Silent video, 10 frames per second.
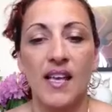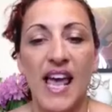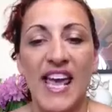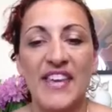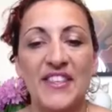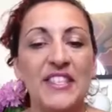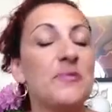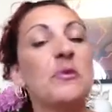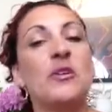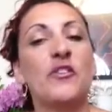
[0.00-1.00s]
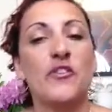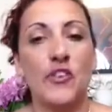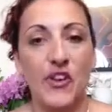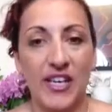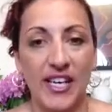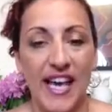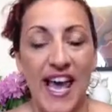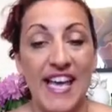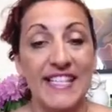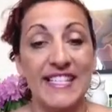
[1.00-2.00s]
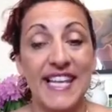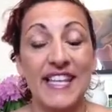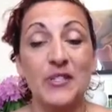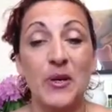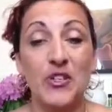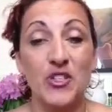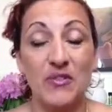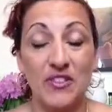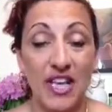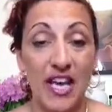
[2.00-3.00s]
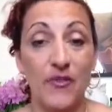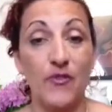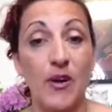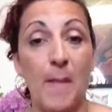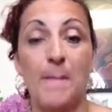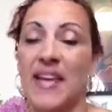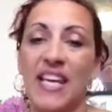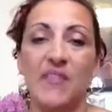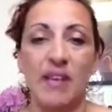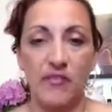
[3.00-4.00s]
Hey, this is Maria Fiora, and today's question of the day from many of my